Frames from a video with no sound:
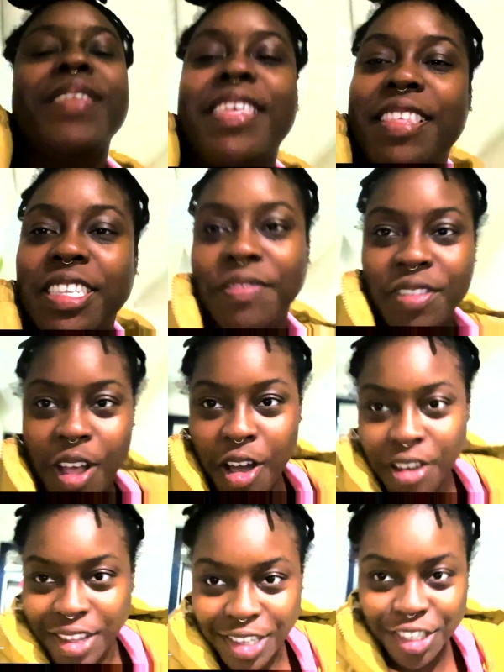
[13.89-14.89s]
This
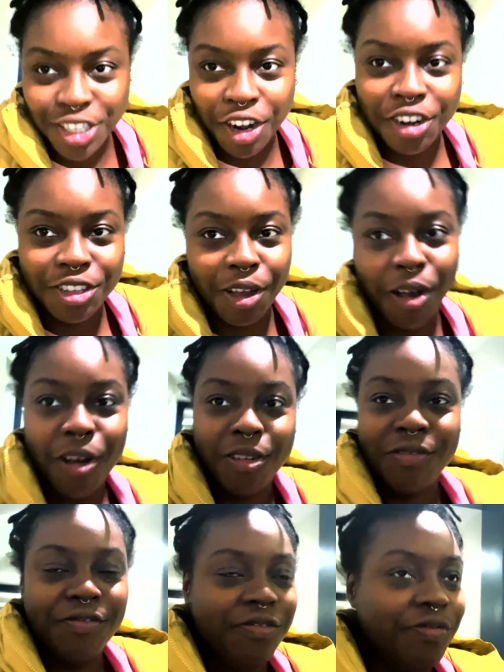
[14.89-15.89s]
vlog is starting
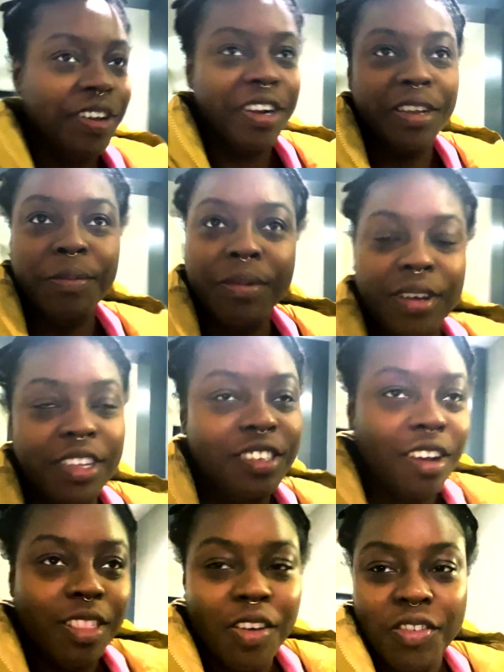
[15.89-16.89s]
off very
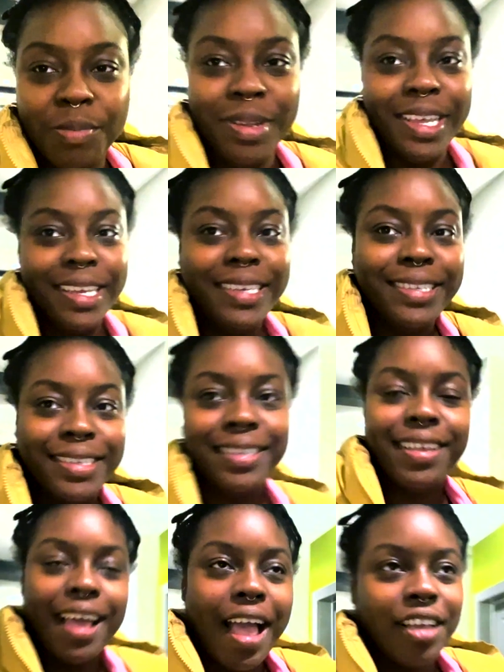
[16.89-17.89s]
much all over the place.
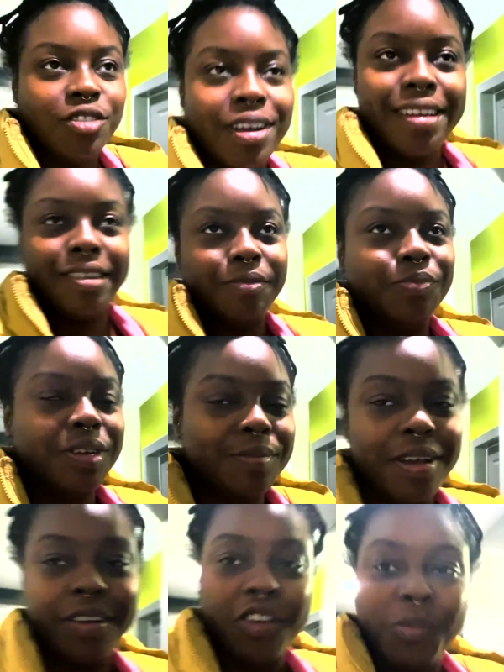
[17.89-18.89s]
I tried to bring
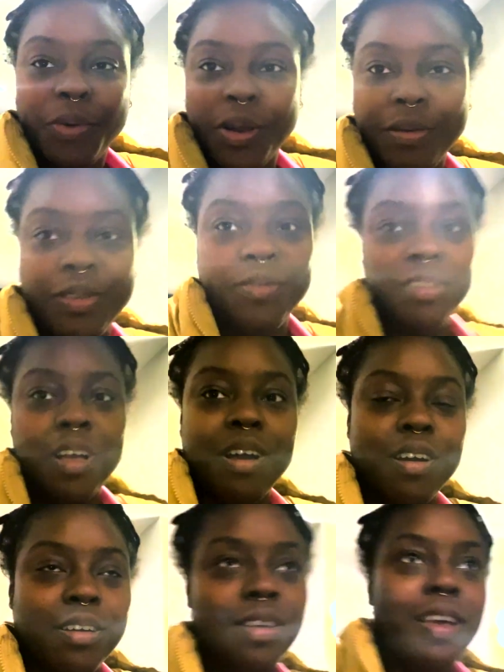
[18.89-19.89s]
my GoPro to
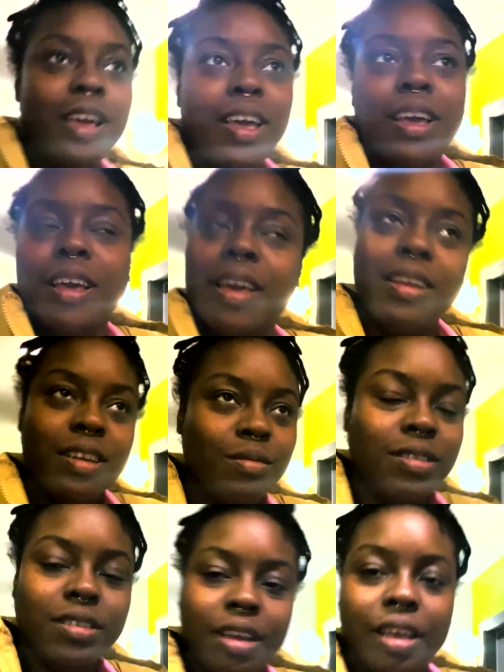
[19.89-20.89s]
vlog and it
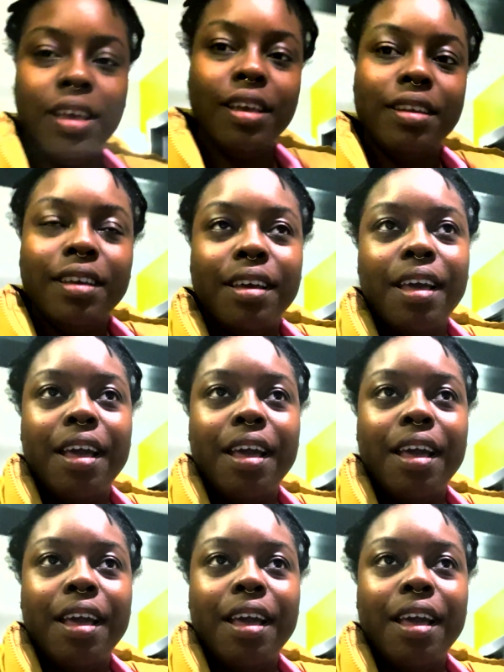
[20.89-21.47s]
was dead.